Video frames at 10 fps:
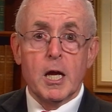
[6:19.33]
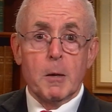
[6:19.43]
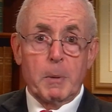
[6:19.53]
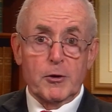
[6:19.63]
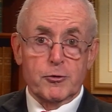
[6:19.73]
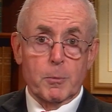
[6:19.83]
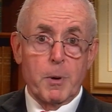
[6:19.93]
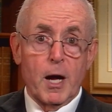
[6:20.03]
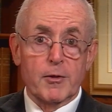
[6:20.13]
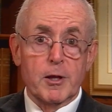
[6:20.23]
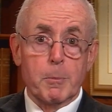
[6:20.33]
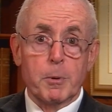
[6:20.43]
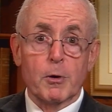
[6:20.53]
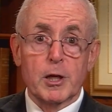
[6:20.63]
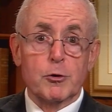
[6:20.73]
based upon the
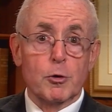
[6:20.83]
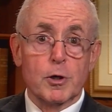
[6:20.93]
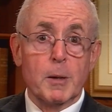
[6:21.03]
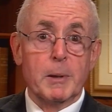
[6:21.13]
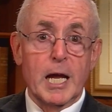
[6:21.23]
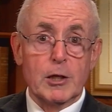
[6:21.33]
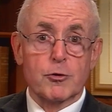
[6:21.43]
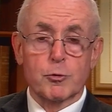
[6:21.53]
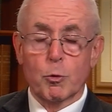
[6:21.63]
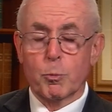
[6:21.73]
ability to eliminate school